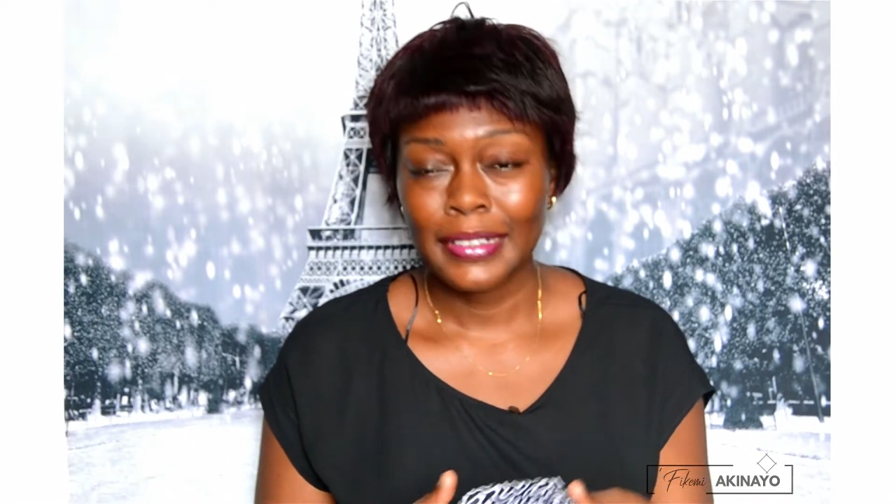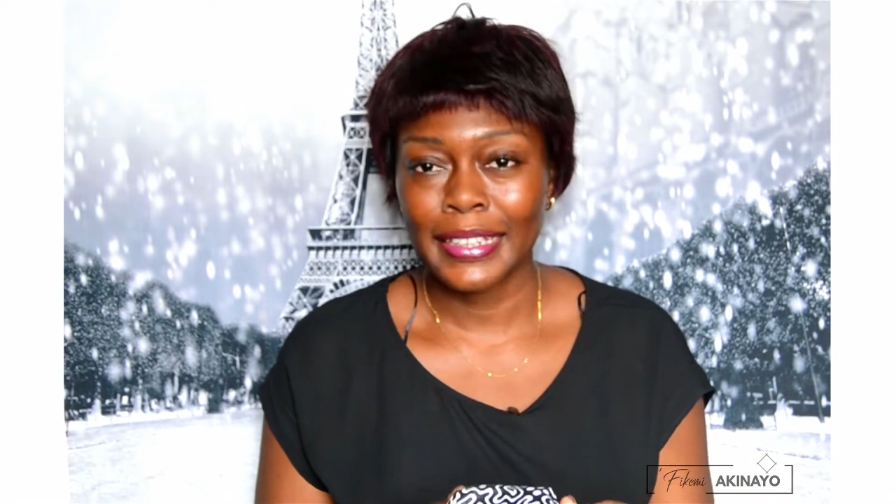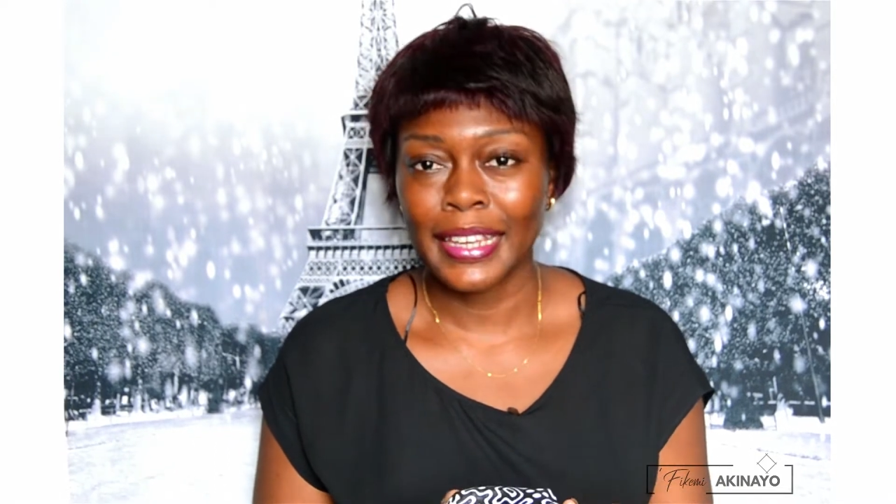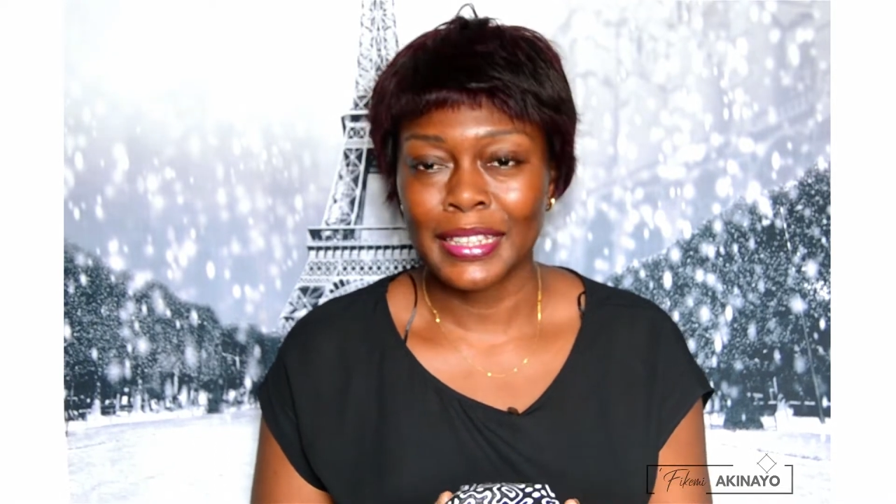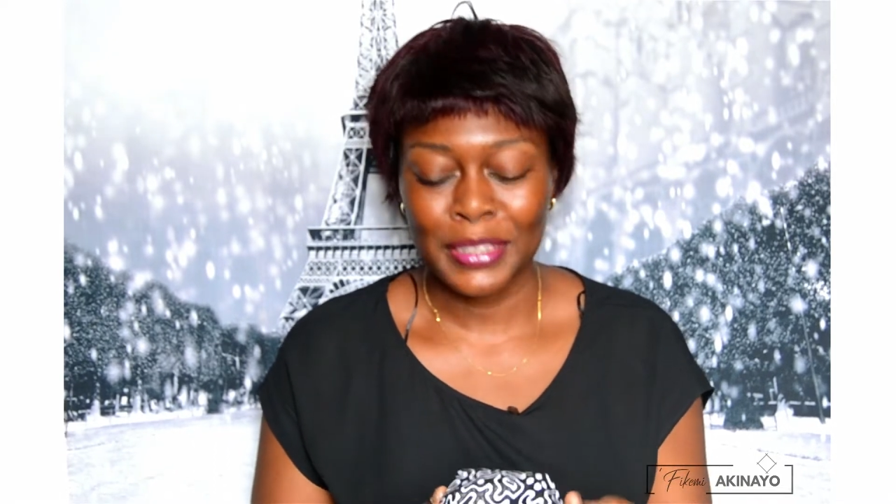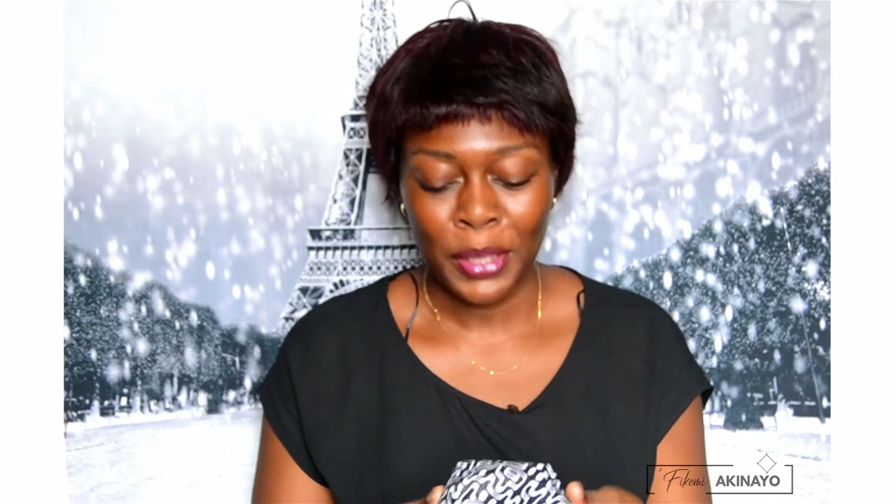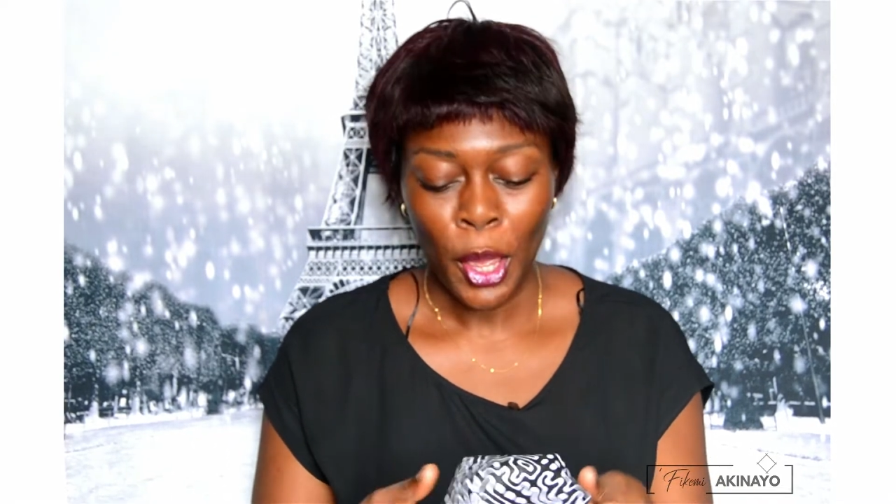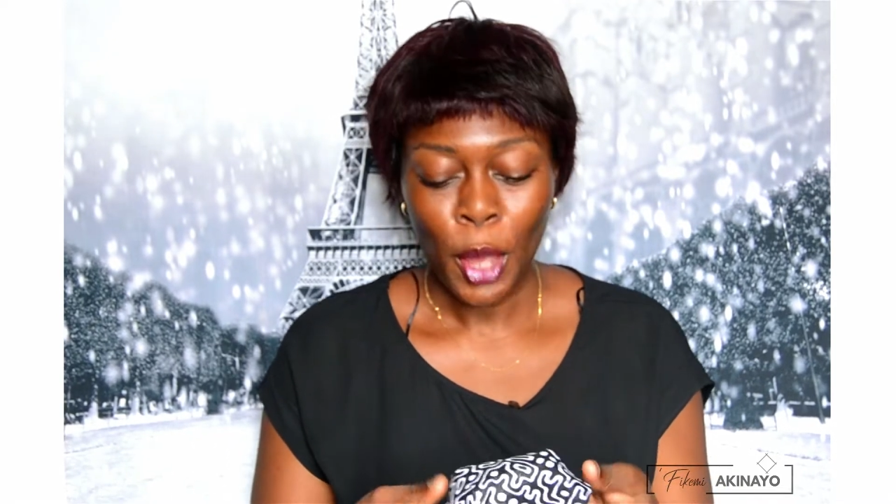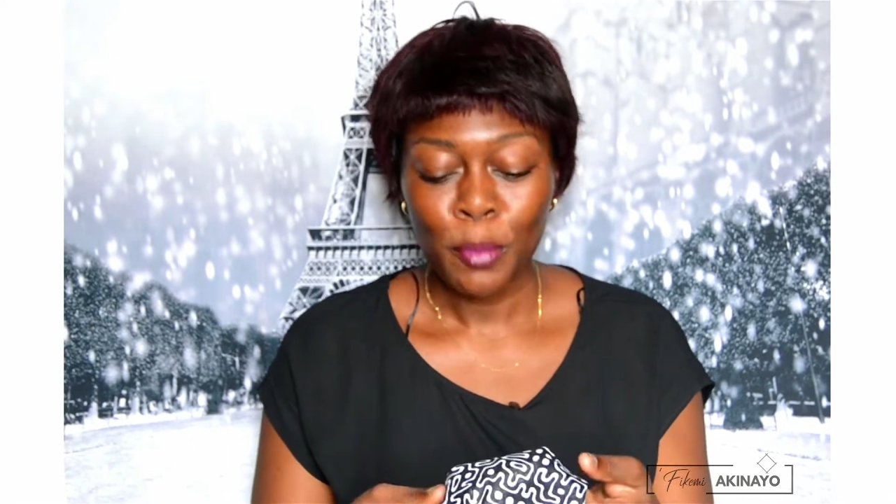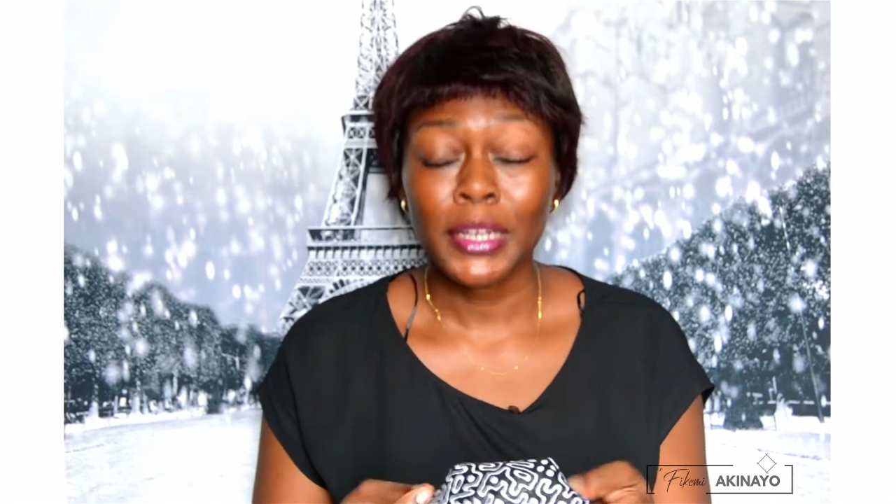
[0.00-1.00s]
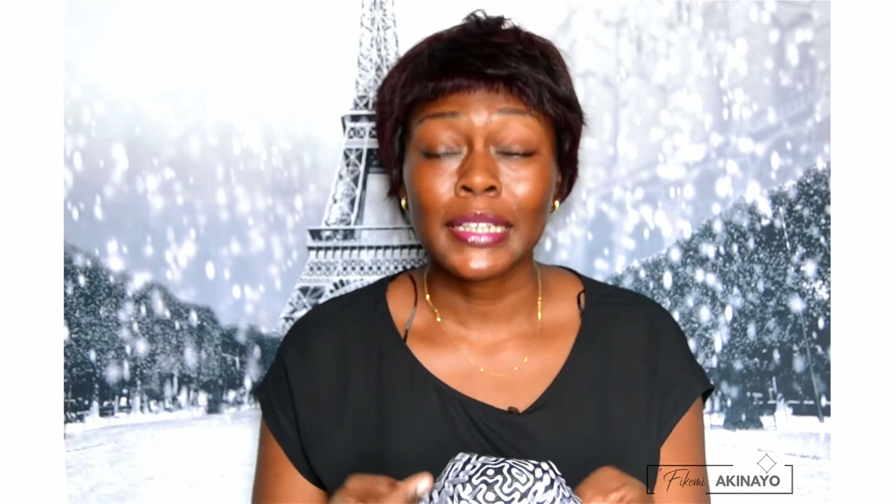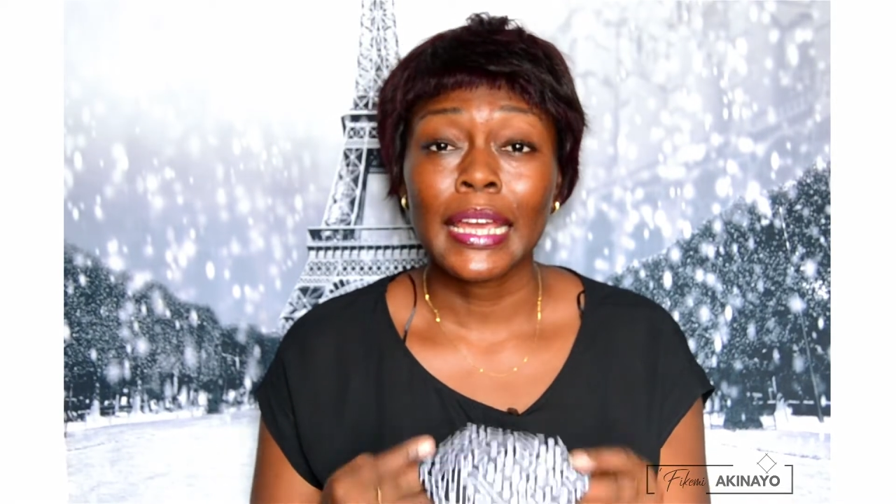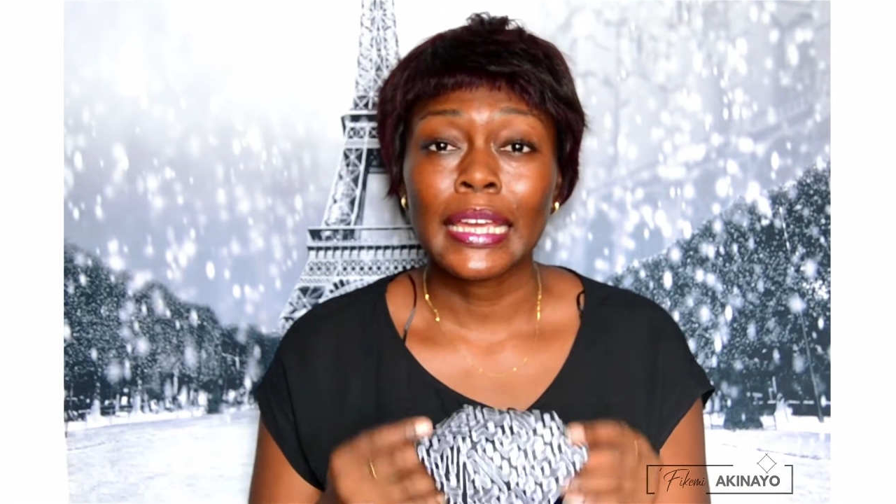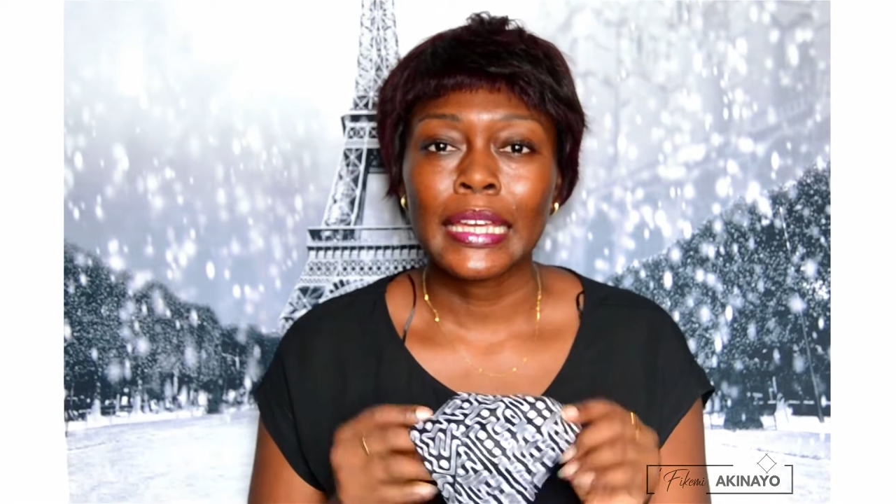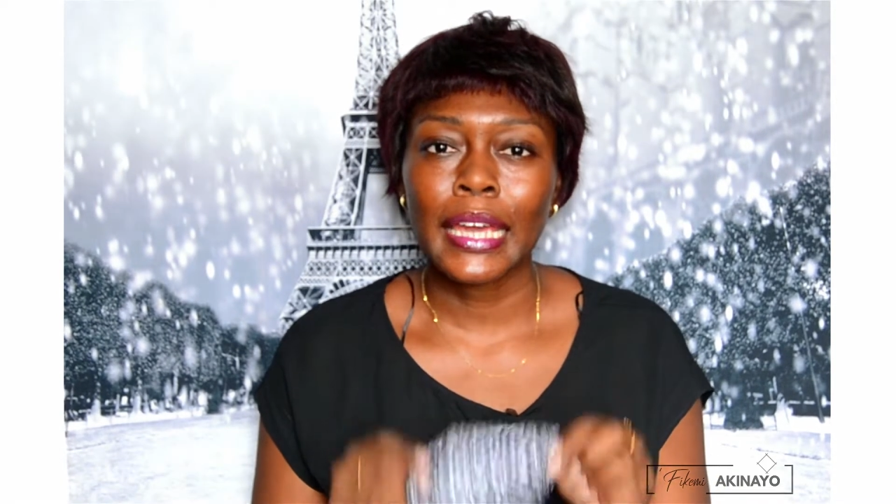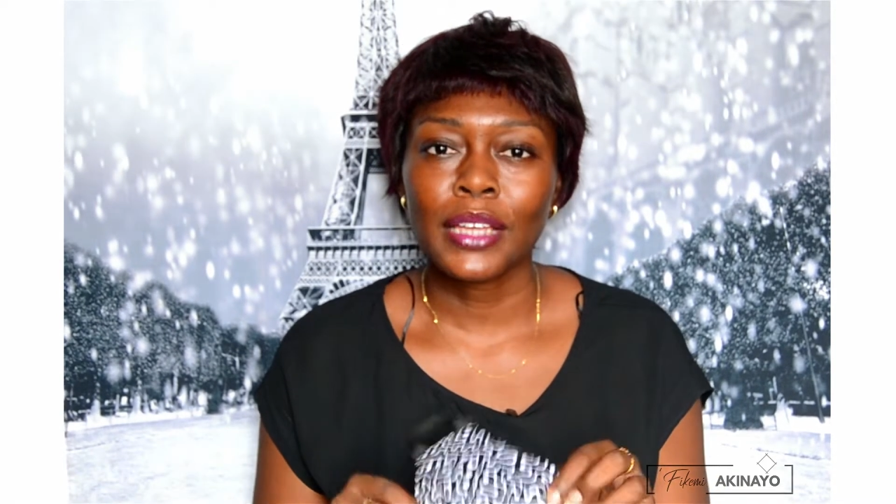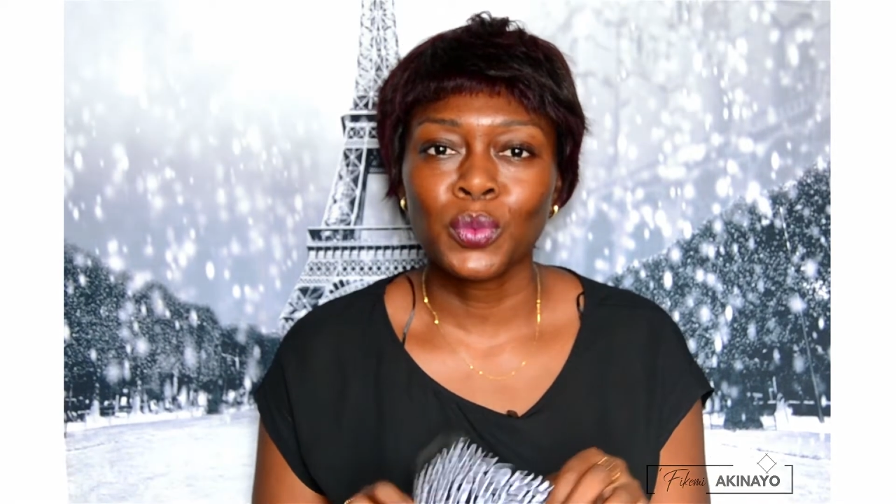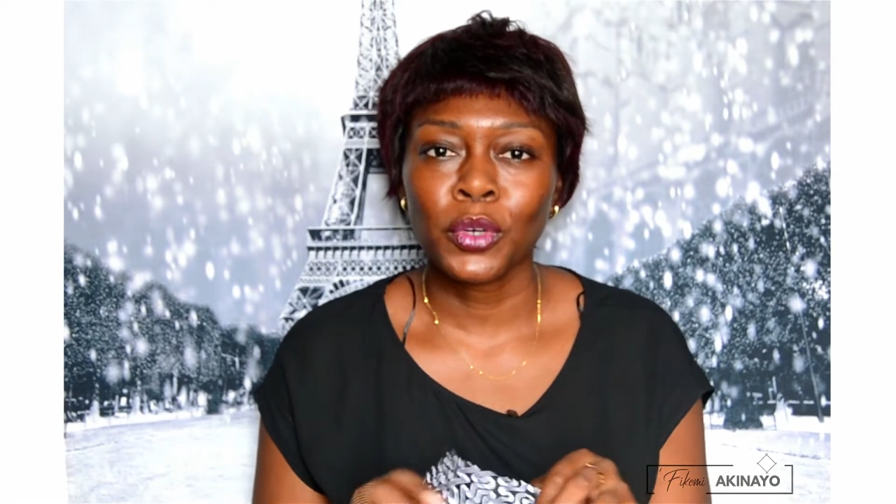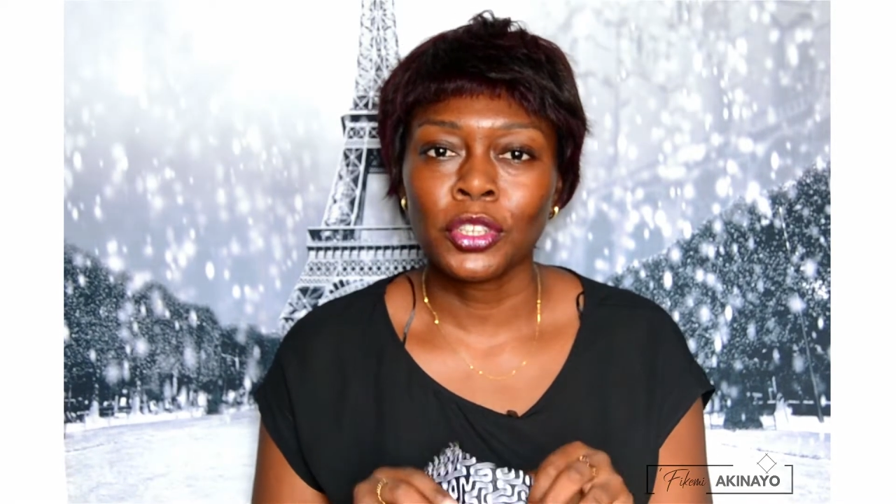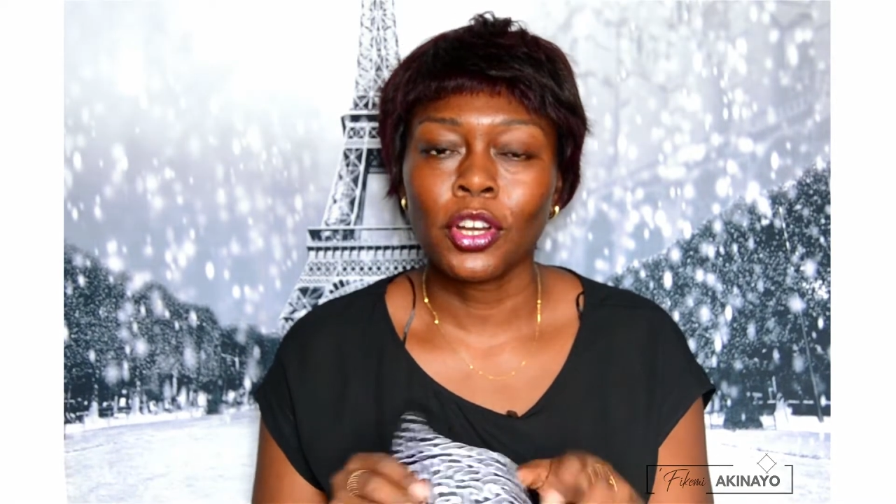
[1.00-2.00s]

Yes, but guess what?